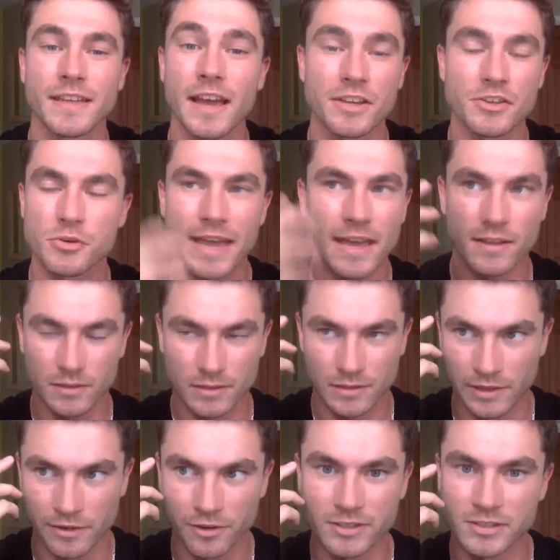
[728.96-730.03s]
yeah. You get
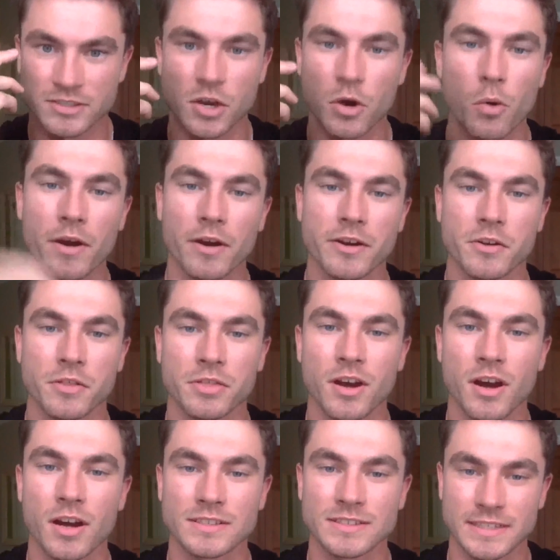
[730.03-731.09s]
literally so aware of your
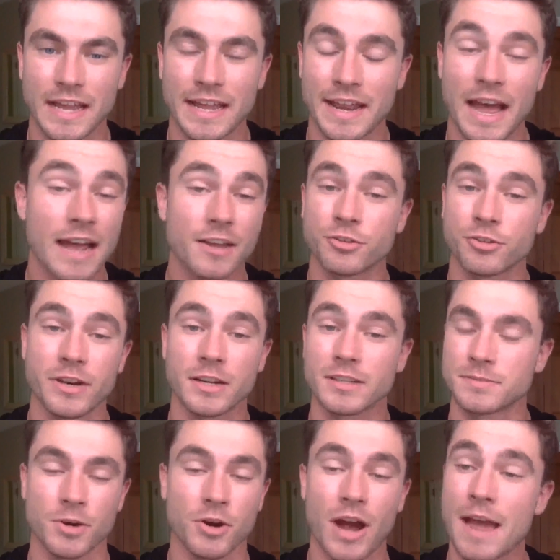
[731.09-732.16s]
thoughts, and I agree
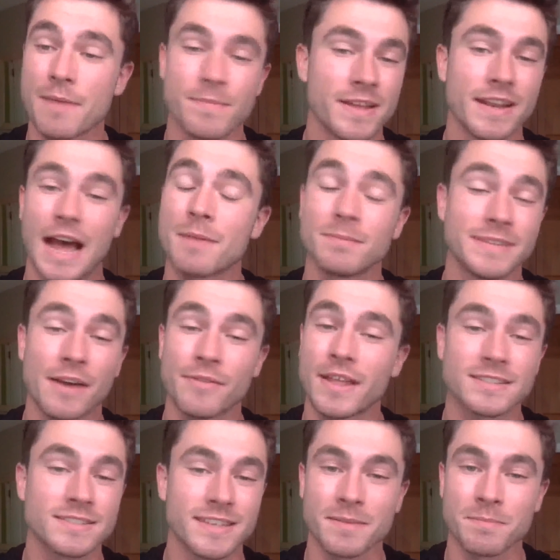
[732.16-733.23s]
because, bro, I'm down
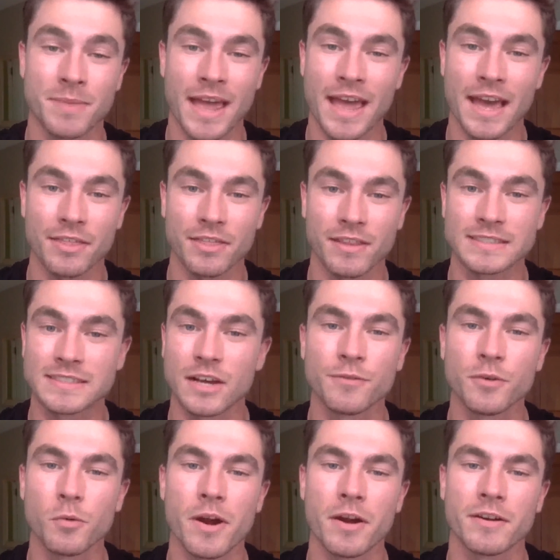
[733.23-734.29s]
that same path. Like self
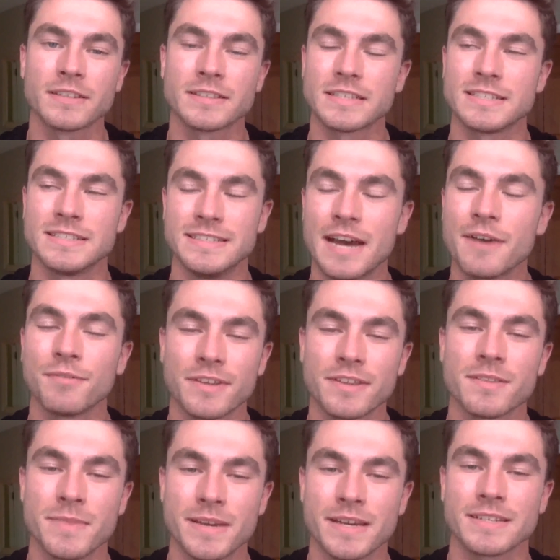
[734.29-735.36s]
awareness is definitely
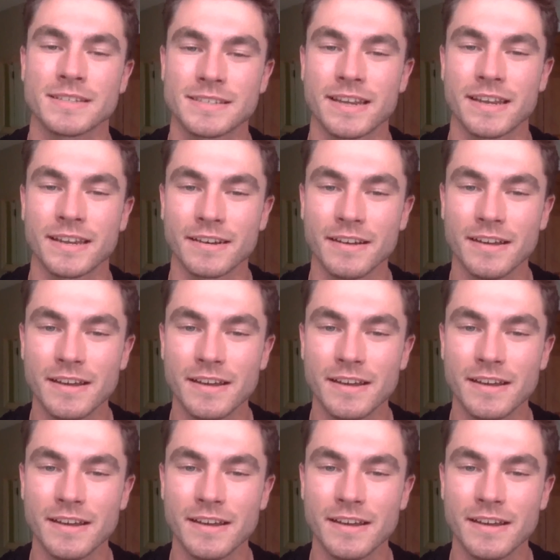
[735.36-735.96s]
the biggest thing